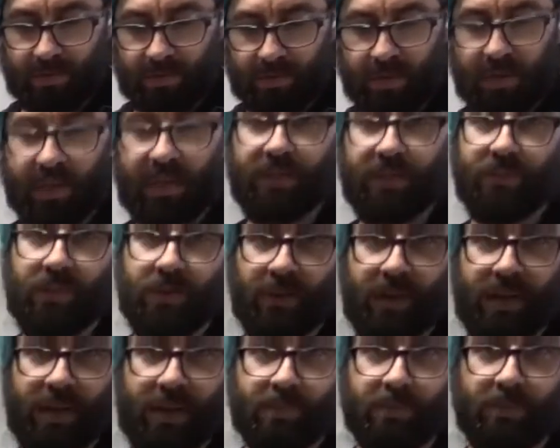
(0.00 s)
So if
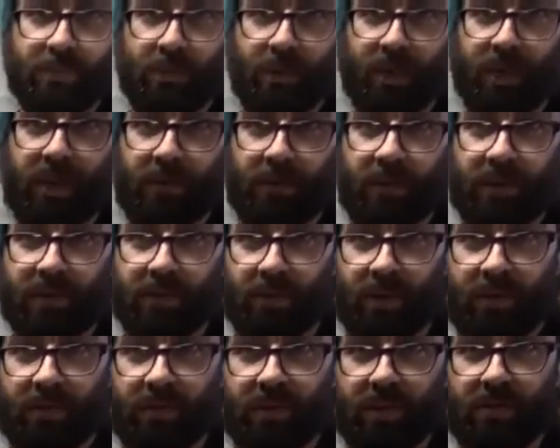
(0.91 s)
you end up working with
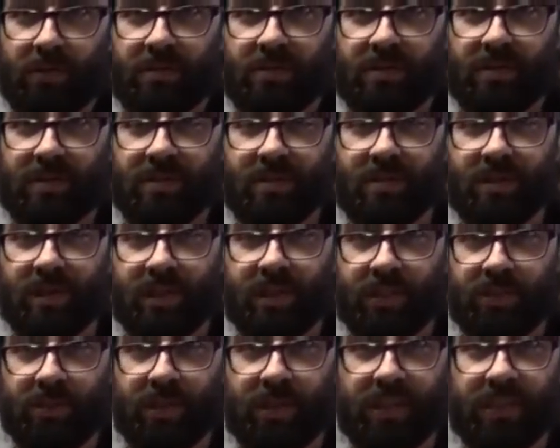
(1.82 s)
one of those,
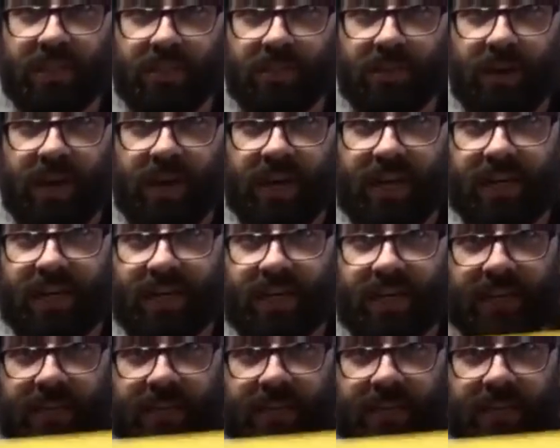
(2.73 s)
the trick to drying